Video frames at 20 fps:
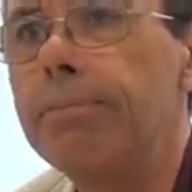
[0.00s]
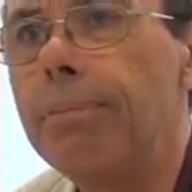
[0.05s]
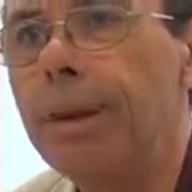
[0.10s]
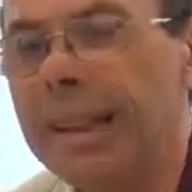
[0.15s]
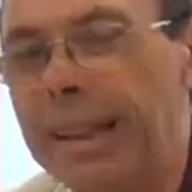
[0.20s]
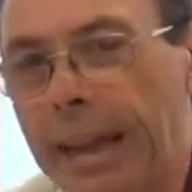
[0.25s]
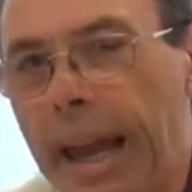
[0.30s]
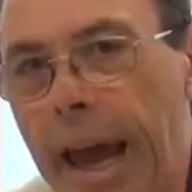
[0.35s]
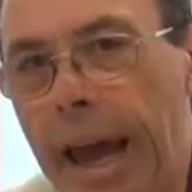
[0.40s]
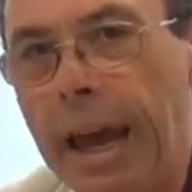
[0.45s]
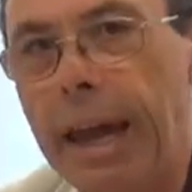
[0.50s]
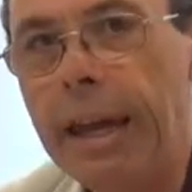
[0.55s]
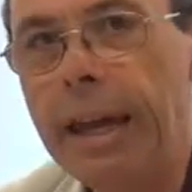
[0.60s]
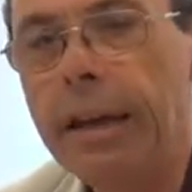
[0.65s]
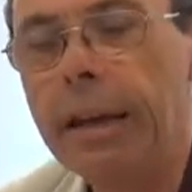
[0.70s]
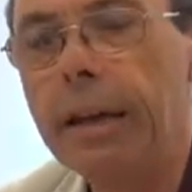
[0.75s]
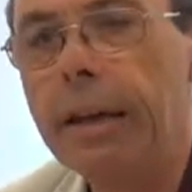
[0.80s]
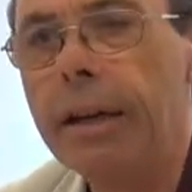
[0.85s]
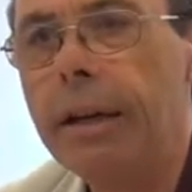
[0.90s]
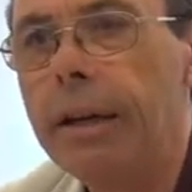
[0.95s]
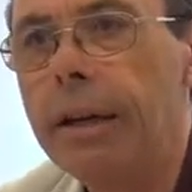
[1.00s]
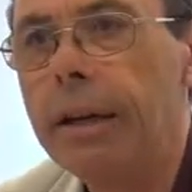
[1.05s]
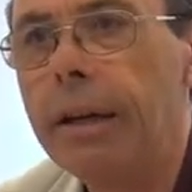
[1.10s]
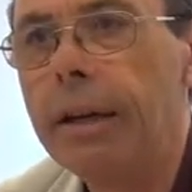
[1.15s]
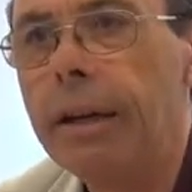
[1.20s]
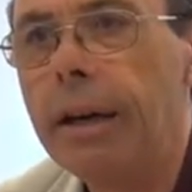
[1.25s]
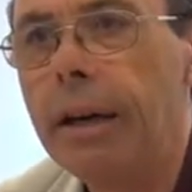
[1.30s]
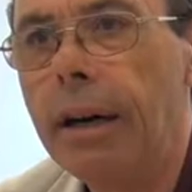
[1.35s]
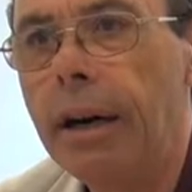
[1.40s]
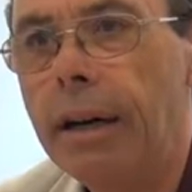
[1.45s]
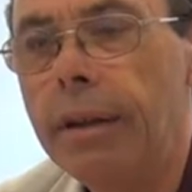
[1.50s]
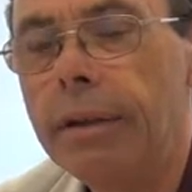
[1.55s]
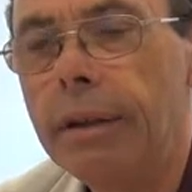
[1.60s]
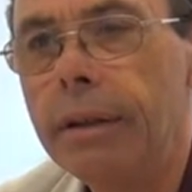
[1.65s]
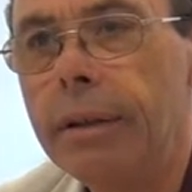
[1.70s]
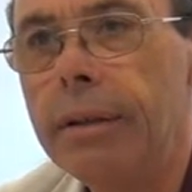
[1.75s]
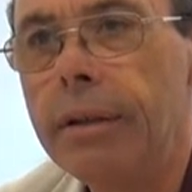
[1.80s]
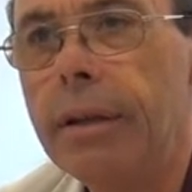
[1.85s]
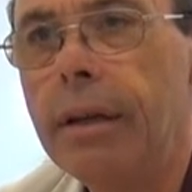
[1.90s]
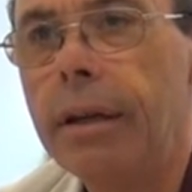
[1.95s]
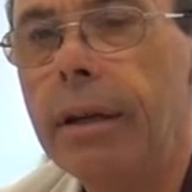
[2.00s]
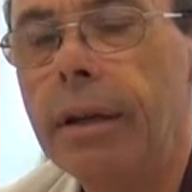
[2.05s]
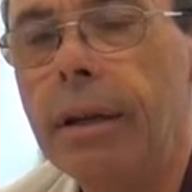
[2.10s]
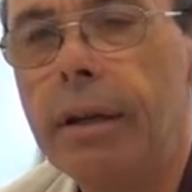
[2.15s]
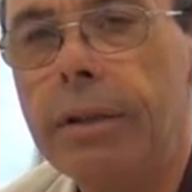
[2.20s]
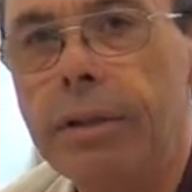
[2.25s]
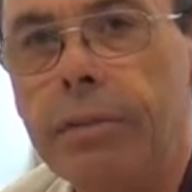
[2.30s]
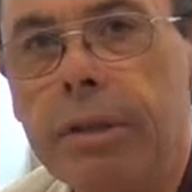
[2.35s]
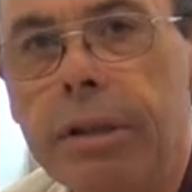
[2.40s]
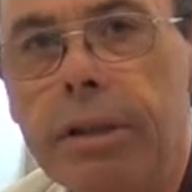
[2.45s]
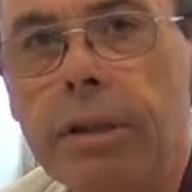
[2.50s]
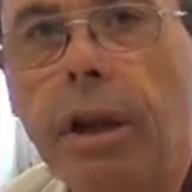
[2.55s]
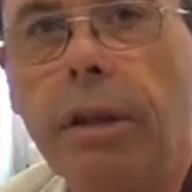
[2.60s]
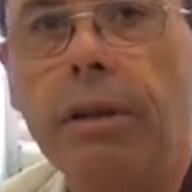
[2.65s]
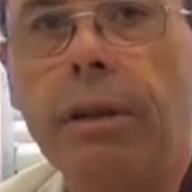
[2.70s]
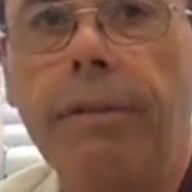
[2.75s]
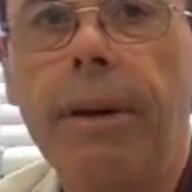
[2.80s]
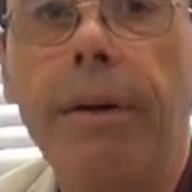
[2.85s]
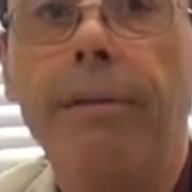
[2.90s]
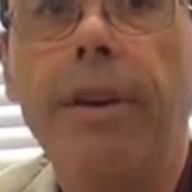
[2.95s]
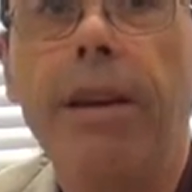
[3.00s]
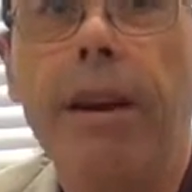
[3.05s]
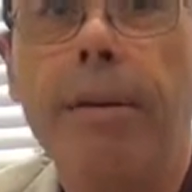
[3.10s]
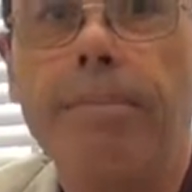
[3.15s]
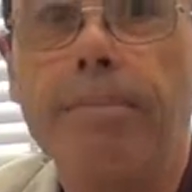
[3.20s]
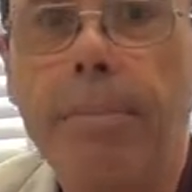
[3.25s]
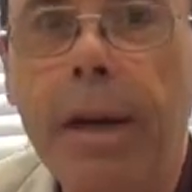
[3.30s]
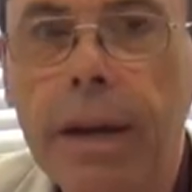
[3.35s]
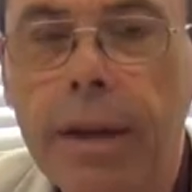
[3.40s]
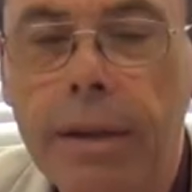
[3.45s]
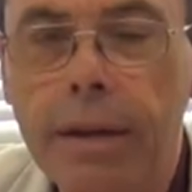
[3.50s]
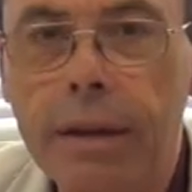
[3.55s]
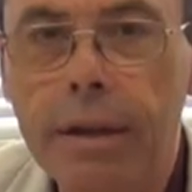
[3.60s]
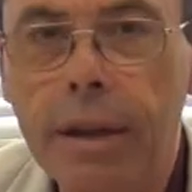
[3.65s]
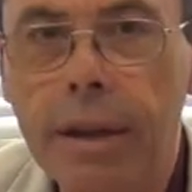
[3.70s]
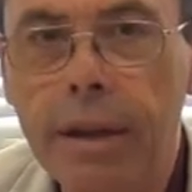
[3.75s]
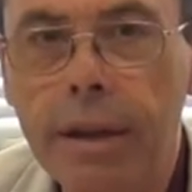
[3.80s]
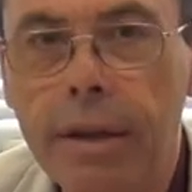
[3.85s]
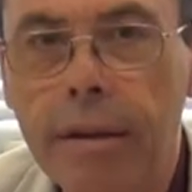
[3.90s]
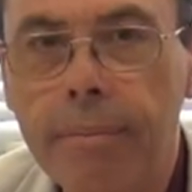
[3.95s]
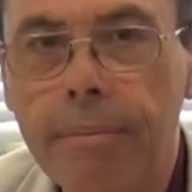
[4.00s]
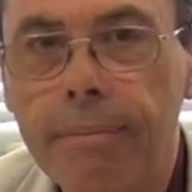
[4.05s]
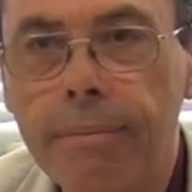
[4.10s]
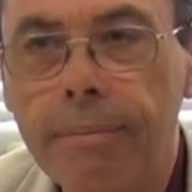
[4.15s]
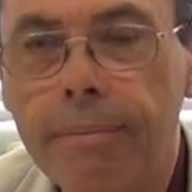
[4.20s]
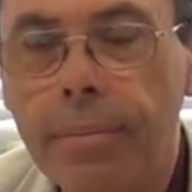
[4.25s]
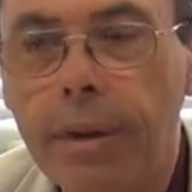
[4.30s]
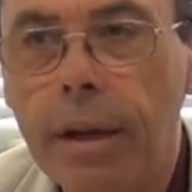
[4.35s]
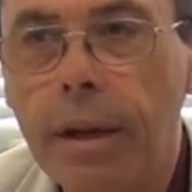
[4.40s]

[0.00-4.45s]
play as a result of having a big theme.